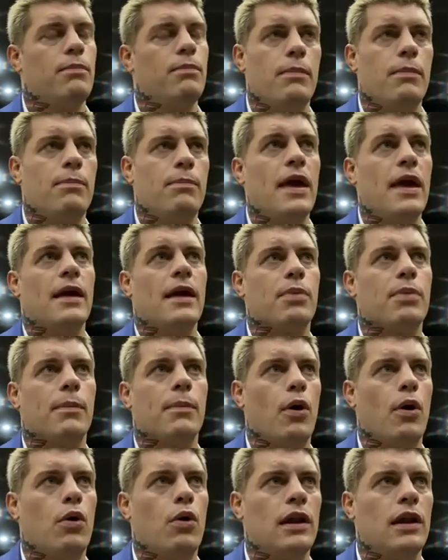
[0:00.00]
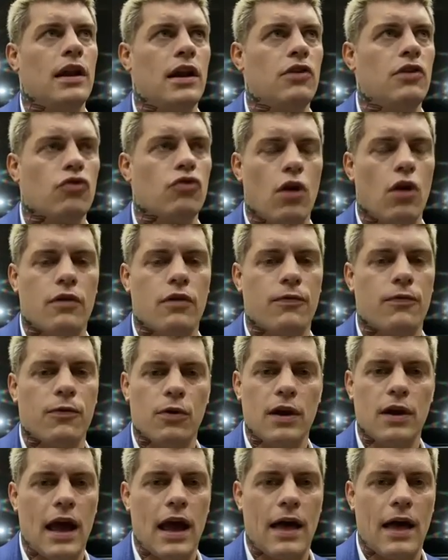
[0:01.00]
a big proponent in drug
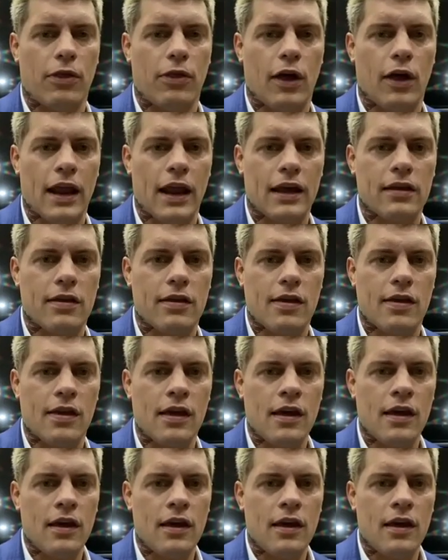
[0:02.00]
free athletics.